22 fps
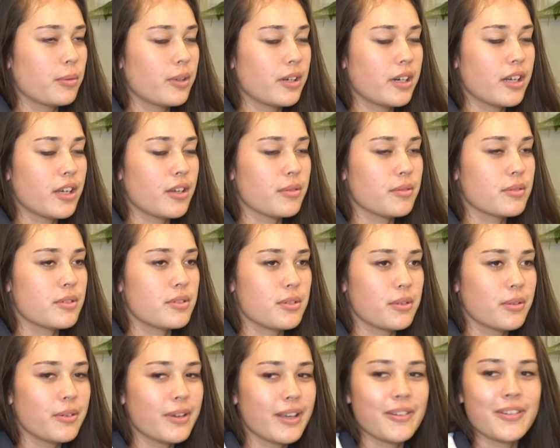what are you
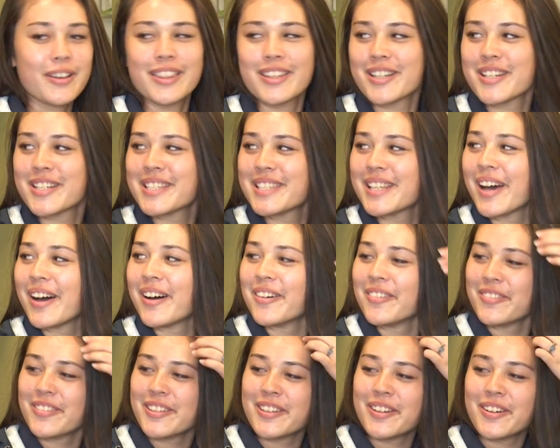doing with
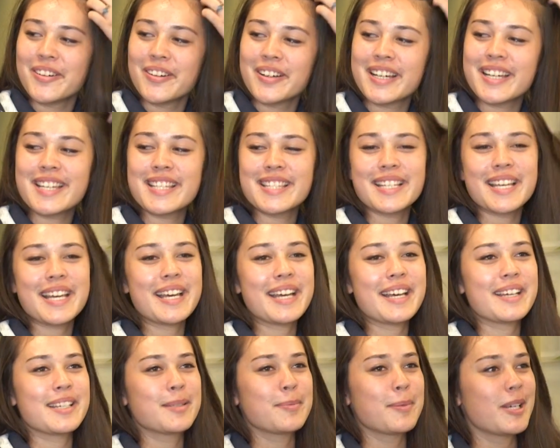yourself, you know?
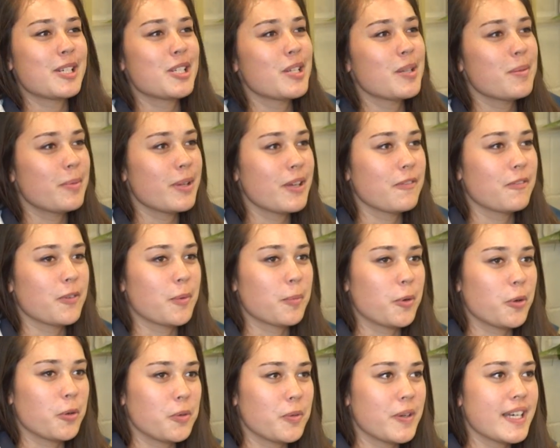Especially being
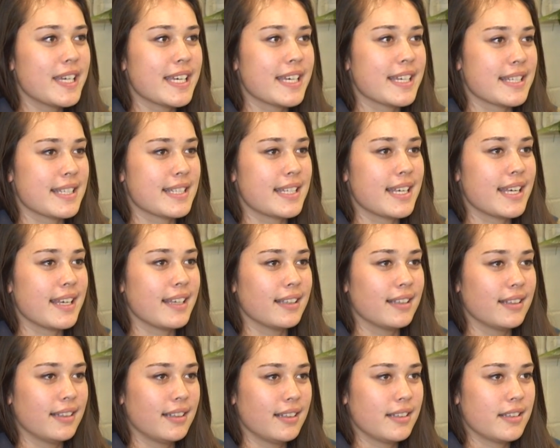from Hawaii, it's like
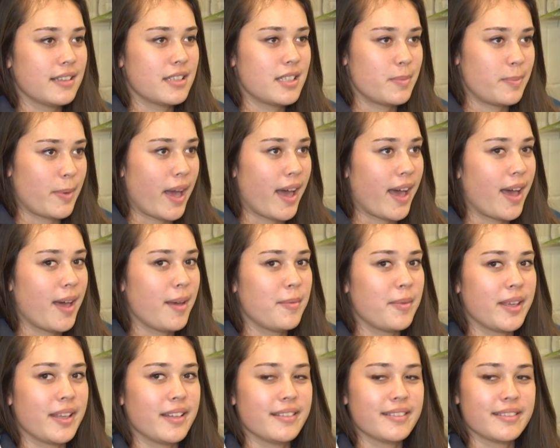spam
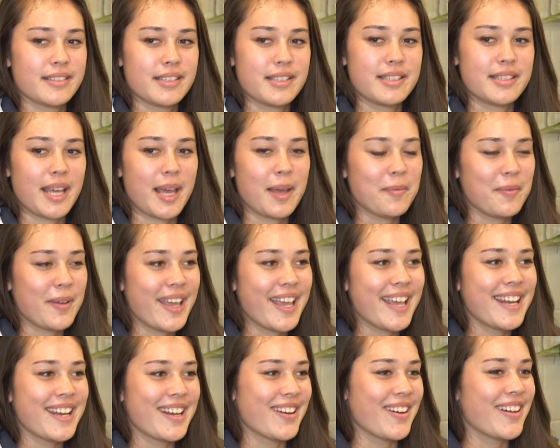and salmon
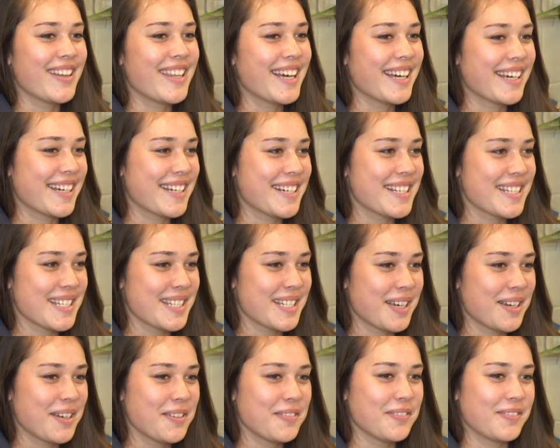and all that kind of
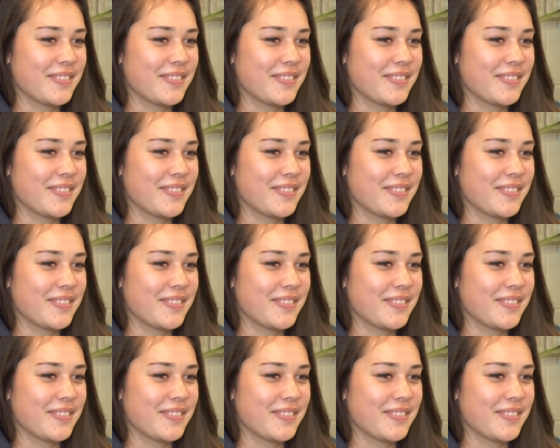stuff.